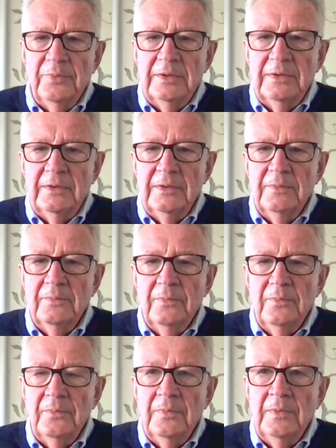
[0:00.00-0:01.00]
but
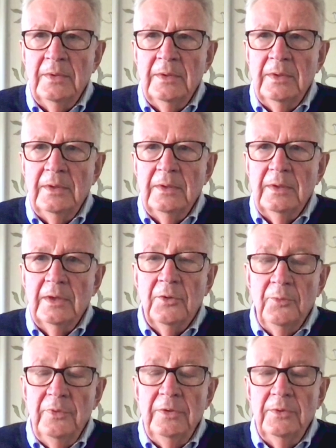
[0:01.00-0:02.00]
it
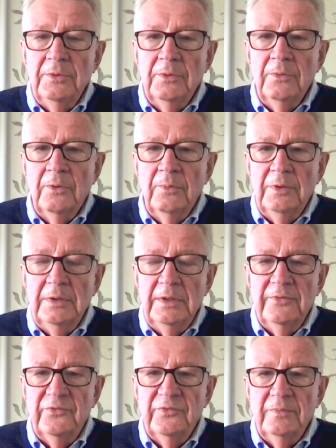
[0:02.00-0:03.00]
could be the new normal,
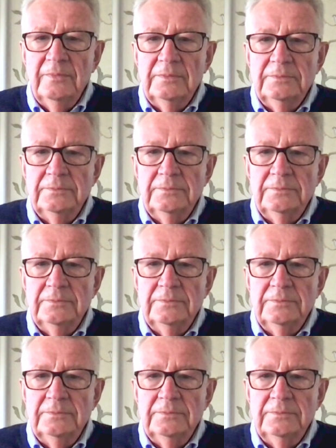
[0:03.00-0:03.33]
yes.